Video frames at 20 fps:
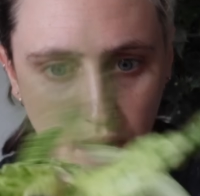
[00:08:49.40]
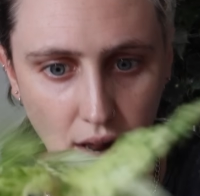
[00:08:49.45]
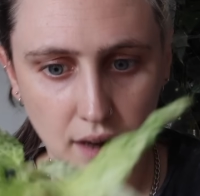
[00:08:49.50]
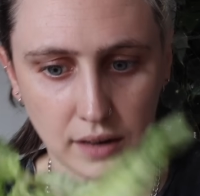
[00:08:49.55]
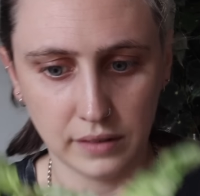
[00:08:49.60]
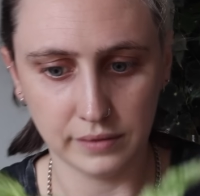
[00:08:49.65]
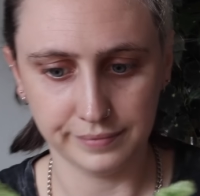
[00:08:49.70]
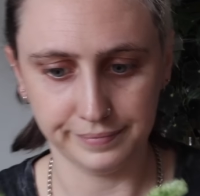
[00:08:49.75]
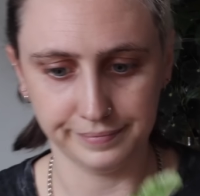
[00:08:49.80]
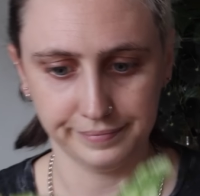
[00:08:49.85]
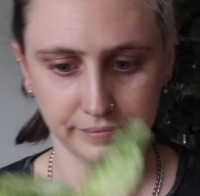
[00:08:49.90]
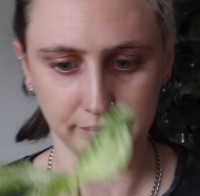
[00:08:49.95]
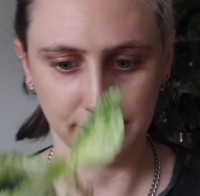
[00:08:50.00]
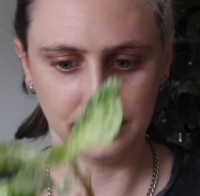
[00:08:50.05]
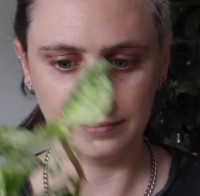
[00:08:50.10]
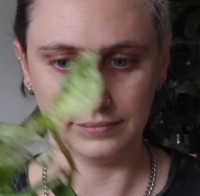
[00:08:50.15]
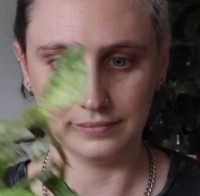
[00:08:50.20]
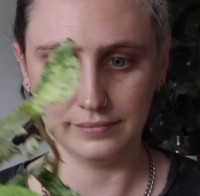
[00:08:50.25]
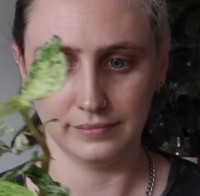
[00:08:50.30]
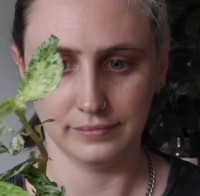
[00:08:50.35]

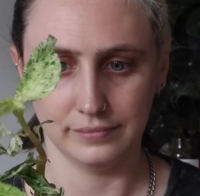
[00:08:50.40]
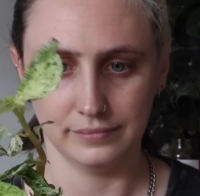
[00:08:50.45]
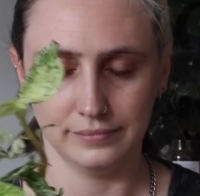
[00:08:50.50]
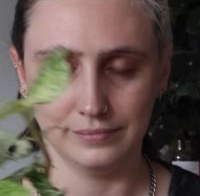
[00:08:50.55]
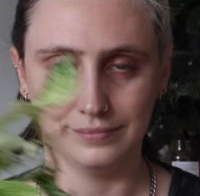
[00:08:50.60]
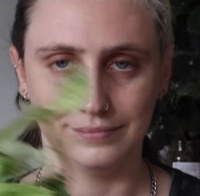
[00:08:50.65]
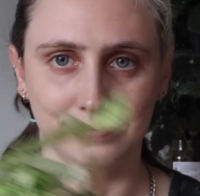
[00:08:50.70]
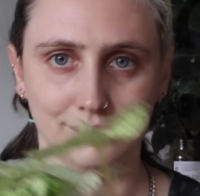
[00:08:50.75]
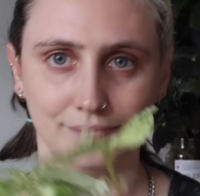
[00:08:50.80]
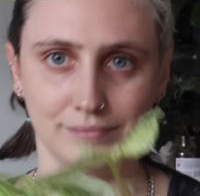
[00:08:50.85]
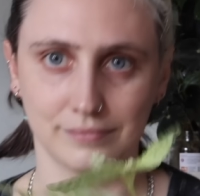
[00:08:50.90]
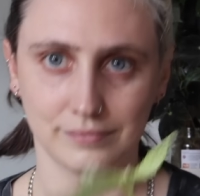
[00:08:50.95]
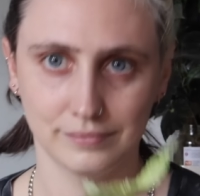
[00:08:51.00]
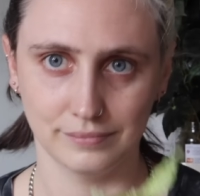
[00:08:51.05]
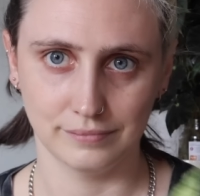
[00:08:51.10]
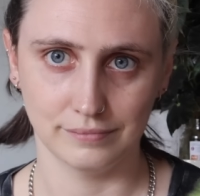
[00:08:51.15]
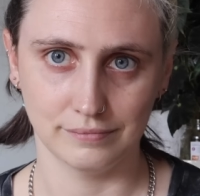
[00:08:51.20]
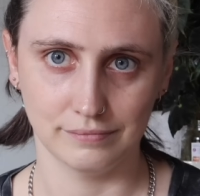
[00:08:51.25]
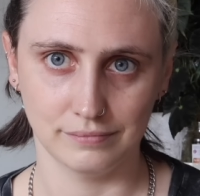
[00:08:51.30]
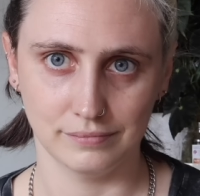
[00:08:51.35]

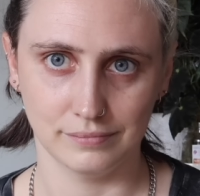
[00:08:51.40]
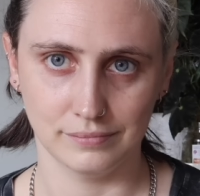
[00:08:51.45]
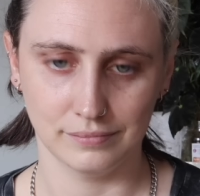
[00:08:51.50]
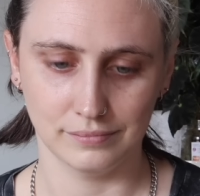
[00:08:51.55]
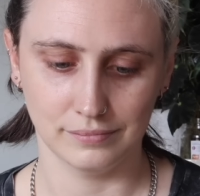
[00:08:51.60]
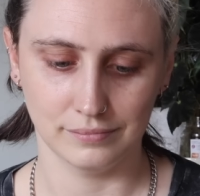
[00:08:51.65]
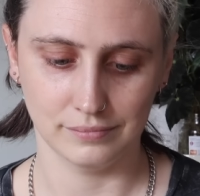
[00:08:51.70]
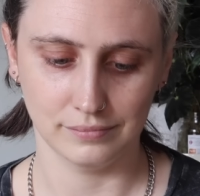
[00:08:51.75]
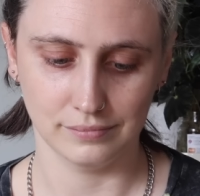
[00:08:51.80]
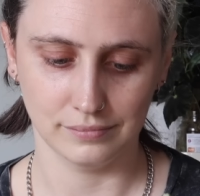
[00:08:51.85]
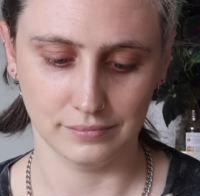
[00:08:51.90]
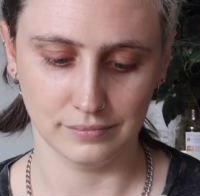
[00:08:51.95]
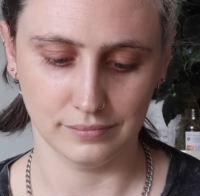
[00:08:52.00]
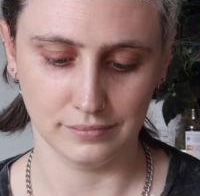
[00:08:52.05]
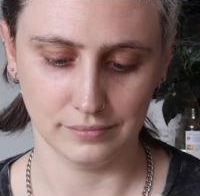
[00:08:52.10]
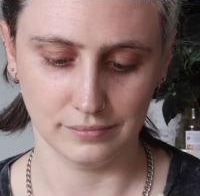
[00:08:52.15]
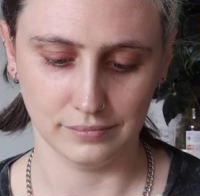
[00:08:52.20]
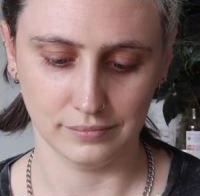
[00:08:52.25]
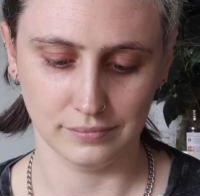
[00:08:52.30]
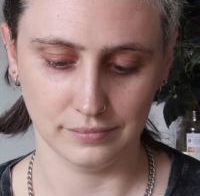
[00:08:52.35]

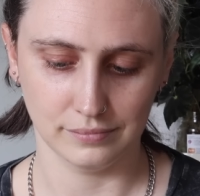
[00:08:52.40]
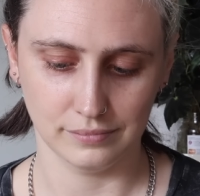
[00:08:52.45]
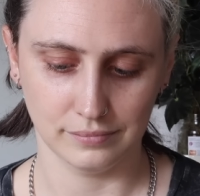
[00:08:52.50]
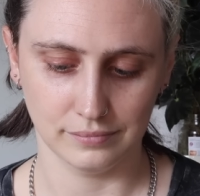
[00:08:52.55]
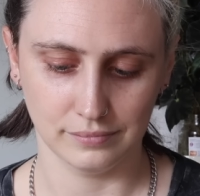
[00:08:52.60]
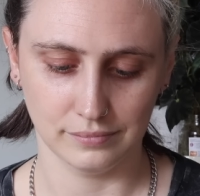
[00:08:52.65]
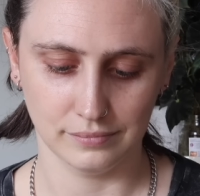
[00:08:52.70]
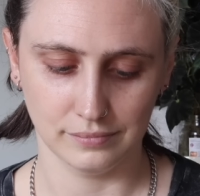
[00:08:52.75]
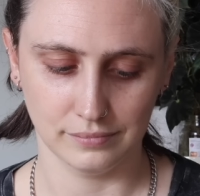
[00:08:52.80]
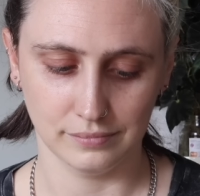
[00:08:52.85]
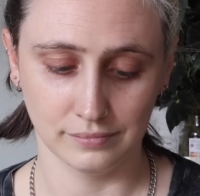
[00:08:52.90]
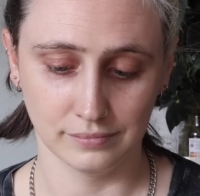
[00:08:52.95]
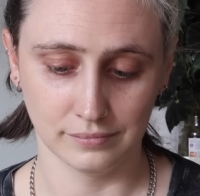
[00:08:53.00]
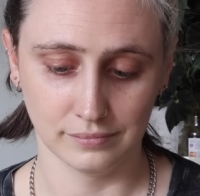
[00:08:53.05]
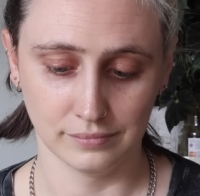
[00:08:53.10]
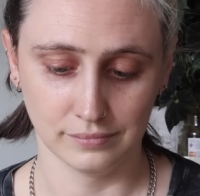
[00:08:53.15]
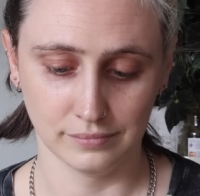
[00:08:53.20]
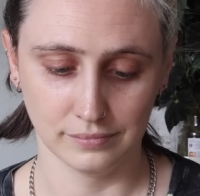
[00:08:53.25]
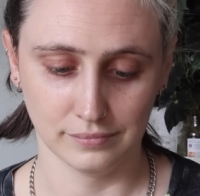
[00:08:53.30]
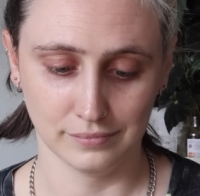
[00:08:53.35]

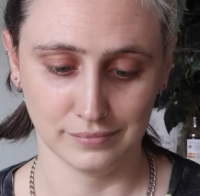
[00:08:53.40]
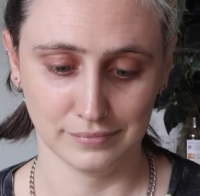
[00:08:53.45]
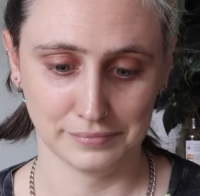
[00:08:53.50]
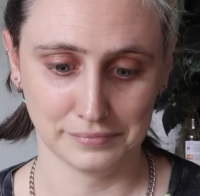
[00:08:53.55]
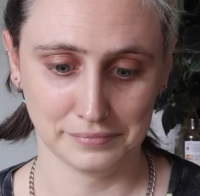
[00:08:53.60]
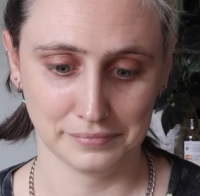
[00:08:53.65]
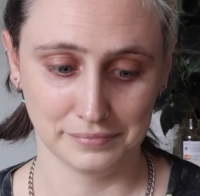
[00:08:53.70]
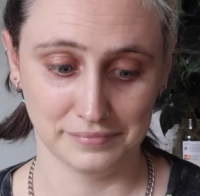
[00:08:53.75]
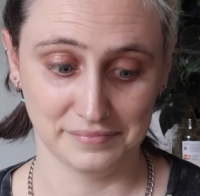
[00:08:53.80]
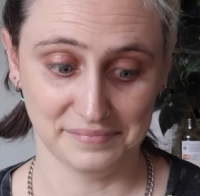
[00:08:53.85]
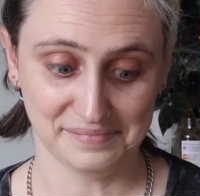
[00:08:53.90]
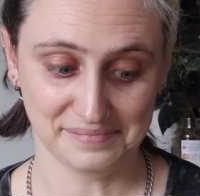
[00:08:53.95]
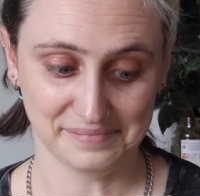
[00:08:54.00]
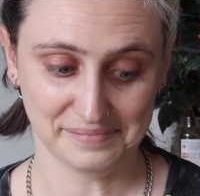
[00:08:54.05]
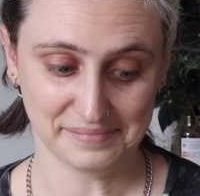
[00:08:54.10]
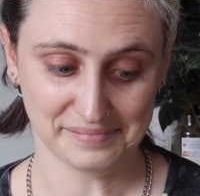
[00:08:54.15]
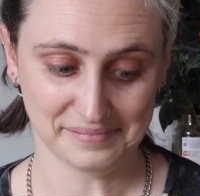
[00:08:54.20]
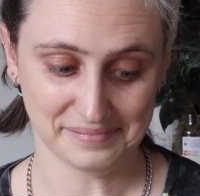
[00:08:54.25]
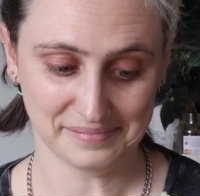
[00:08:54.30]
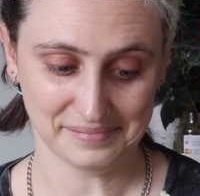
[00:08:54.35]
Nobody speaks.